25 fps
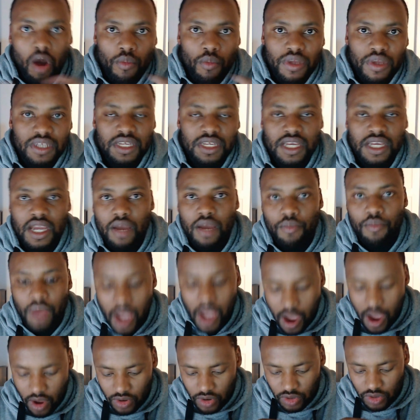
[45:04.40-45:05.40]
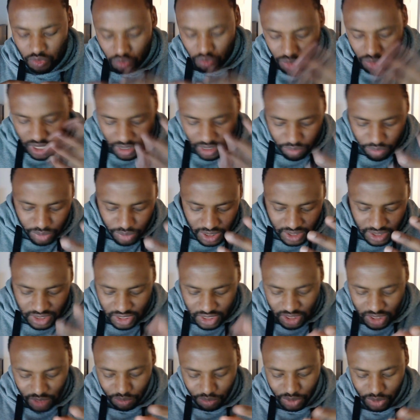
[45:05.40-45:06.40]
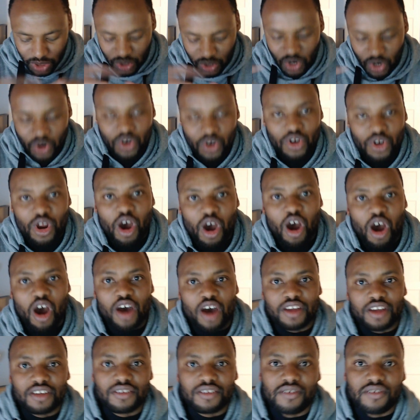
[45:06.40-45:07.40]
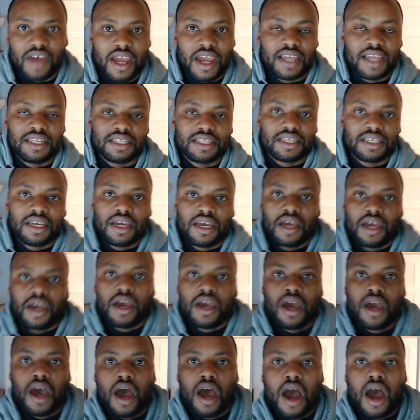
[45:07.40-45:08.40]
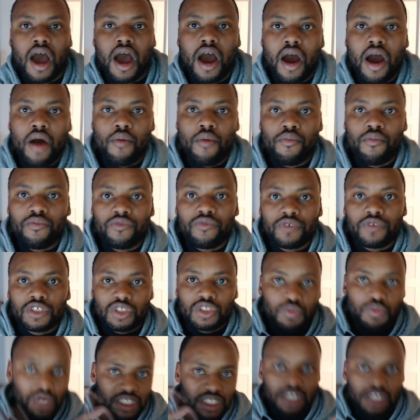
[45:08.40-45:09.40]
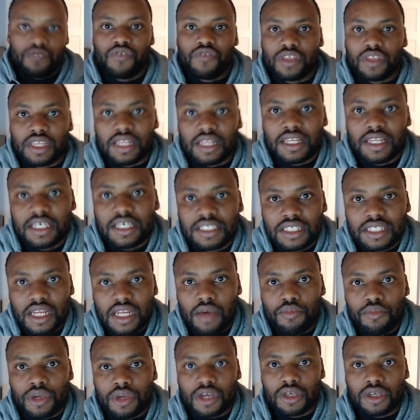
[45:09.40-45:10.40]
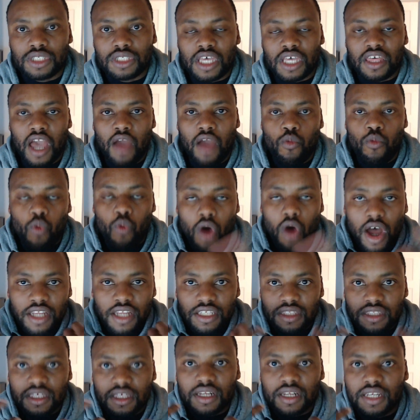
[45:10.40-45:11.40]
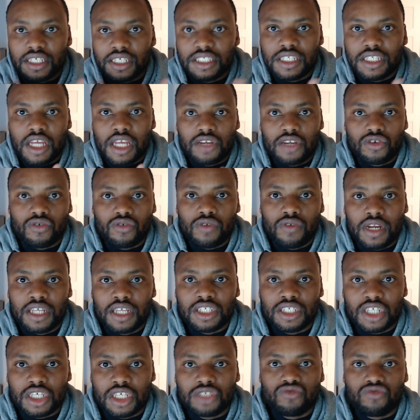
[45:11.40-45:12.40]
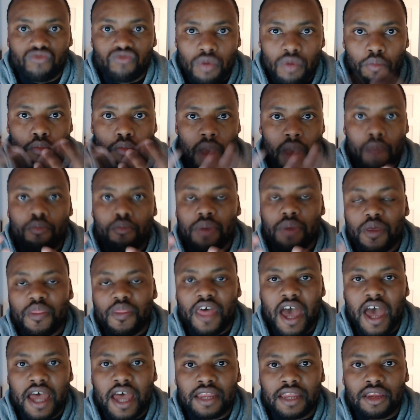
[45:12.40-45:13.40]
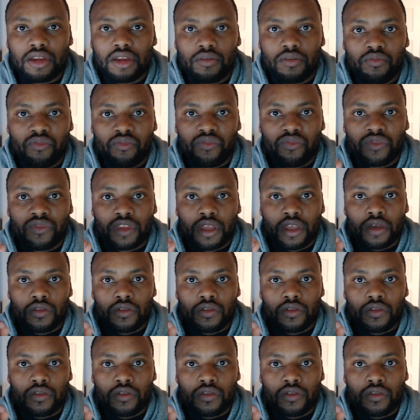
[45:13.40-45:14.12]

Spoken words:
in commenting about me being disciplined or not, right? Especially for the listener, because I want the listener to really just remember that